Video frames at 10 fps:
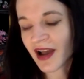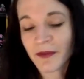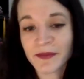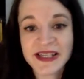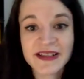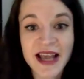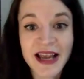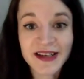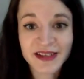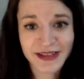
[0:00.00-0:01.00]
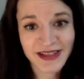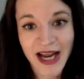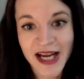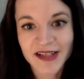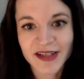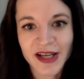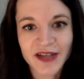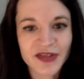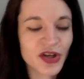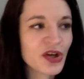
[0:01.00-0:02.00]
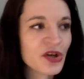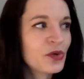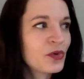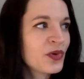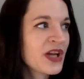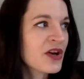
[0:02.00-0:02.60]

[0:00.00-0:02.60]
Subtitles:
obsessed scientist who,